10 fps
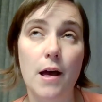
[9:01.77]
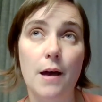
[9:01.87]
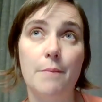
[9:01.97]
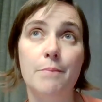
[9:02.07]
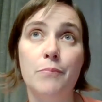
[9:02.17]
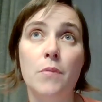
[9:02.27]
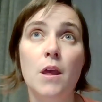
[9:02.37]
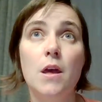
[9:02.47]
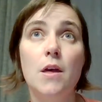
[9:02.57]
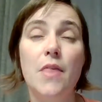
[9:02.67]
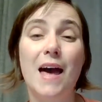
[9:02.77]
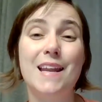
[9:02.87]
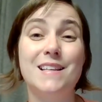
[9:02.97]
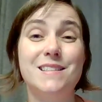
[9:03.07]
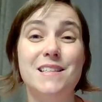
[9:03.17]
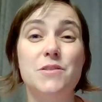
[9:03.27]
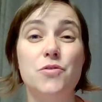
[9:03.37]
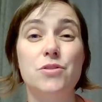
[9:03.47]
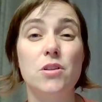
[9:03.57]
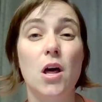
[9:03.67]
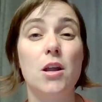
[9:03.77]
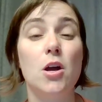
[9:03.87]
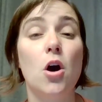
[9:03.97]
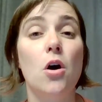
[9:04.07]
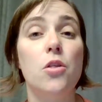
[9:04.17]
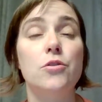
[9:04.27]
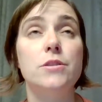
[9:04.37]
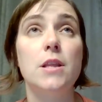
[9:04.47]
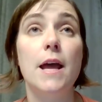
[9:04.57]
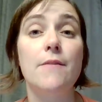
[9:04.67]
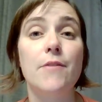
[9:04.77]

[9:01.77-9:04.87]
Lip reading: that exists. There's a lot of